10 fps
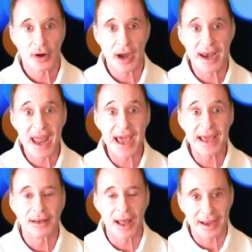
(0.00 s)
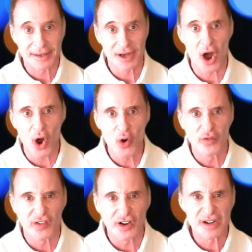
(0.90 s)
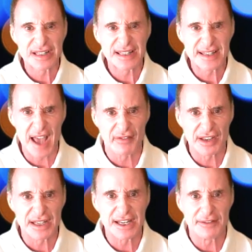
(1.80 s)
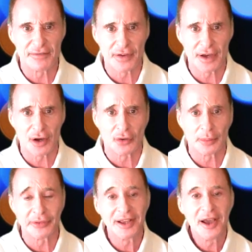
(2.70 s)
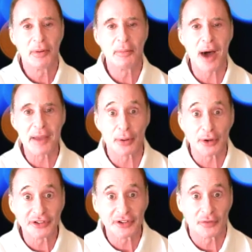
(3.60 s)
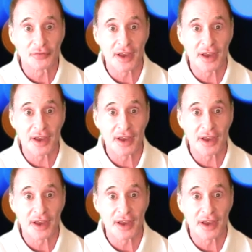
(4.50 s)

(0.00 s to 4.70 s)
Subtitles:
Grant headlined over 70 films, but my personal